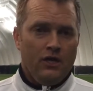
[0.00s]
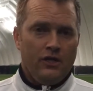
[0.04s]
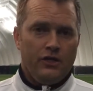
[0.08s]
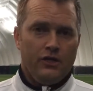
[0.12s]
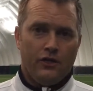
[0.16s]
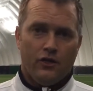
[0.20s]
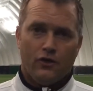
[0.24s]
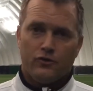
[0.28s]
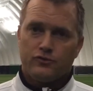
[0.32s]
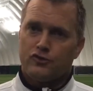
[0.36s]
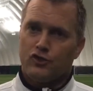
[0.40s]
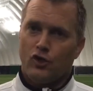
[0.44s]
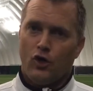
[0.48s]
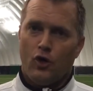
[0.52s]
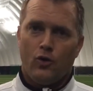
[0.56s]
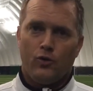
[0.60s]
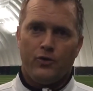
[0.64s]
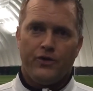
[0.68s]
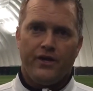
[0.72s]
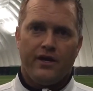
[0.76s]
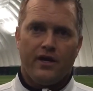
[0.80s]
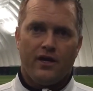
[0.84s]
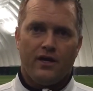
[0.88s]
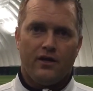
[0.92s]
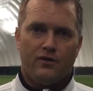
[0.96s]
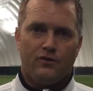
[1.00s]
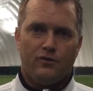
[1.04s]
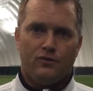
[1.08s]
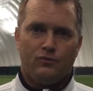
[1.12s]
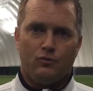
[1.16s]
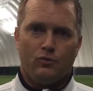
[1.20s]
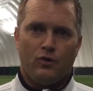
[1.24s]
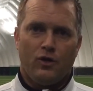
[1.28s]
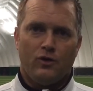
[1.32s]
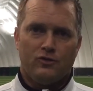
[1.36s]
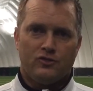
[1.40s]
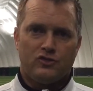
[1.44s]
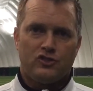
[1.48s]
you know, so yeah,
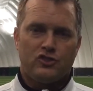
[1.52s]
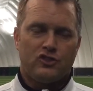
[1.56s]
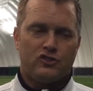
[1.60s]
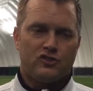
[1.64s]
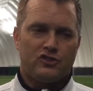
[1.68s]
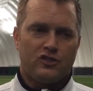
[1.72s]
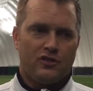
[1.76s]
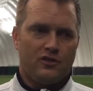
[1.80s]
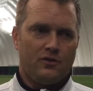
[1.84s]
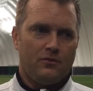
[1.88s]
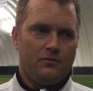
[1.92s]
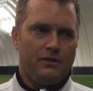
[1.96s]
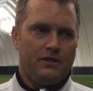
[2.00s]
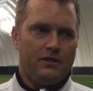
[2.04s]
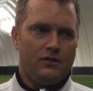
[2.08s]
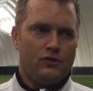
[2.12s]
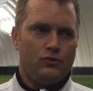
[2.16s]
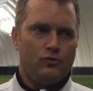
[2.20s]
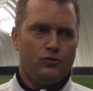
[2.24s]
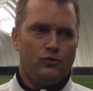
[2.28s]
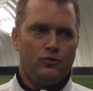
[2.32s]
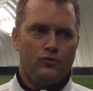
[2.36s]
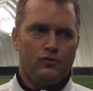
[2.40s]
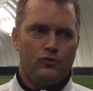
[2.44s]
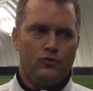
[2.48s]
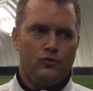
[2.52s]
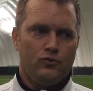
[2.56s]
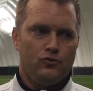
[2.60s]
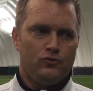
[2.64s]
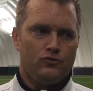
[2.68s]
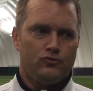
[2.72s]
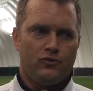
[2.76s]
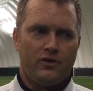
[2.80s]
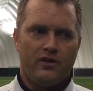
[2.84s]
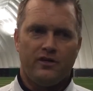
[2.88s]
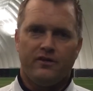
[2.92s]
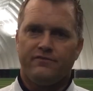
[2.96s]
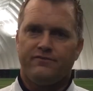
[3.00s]
it's just going to be who
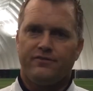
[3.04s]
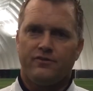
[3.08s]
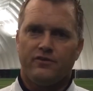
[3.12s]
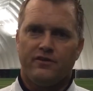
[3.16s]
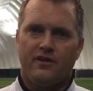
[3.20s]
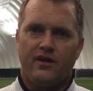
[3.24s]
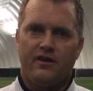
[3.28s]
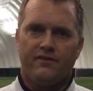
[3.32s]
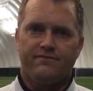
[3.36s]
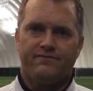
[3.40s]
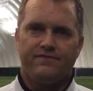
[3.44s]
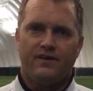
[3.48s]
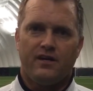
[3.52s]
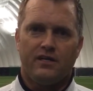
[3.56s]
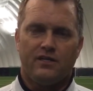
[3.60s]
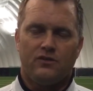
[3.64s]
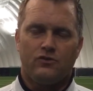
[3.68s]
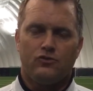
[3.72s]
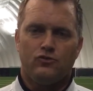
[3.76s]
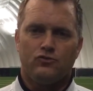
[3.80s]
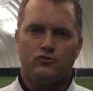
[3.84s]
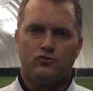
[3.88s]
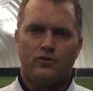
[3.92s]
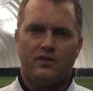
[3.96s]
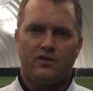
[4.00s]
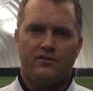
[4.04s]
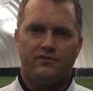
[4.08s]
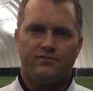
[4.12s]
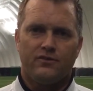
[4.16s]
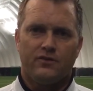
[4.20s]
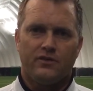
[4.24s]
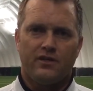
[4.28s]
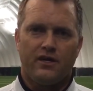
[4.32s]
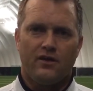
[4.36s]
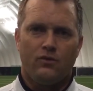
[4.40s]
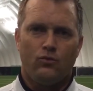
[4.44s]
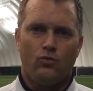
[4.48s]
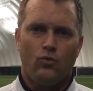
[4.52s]
who's ready for that fight, who's ready
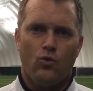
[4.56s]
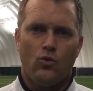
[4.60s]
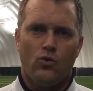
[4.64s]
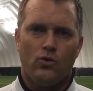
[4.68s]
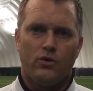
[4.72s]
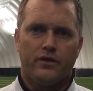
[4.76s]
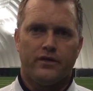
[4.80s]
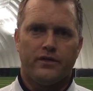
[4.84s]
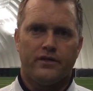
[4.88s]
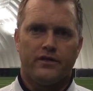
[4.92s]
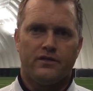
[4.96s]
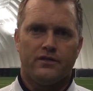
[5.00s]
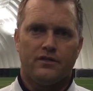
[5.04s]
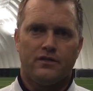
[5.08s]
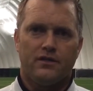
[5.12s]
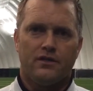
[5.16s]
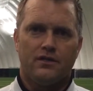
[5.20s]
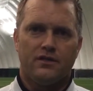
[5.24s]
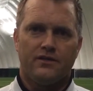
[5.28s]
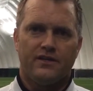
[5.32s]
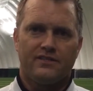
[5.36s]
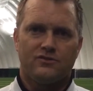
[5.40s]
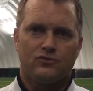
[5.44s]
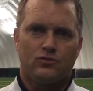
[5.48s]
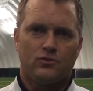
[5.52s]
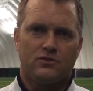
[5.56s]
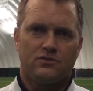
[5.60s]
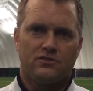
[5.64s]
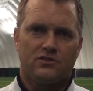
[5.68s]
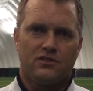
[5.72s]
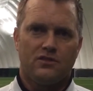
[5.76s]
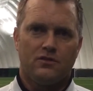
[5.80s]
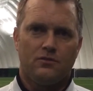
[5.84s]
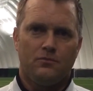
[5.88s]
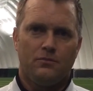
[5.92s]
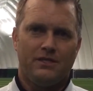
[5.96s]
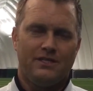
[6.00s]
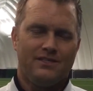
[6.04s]
for that war, and uh, that's what it's
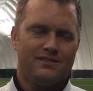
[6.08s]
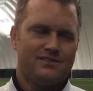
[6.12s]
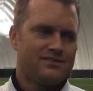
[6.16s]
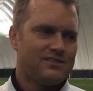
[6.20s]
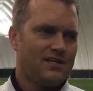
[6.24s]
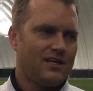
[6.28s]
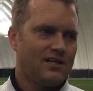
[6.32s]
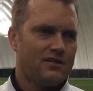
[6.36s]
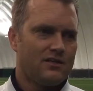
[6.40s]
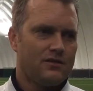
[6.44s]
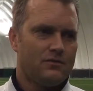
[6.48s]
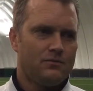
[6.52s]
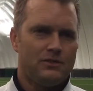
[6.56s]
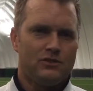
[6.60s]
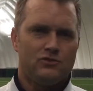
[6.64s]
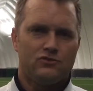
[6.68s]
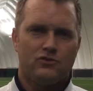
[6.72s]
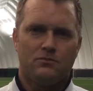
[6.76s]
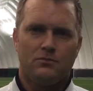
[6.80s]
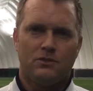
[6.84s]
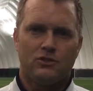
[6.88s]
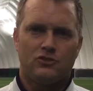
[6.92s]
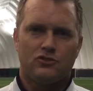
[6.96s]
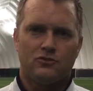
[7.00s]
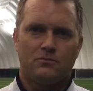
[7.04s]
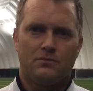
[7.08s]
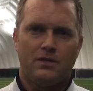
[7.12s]
going to be. It's not going to be so much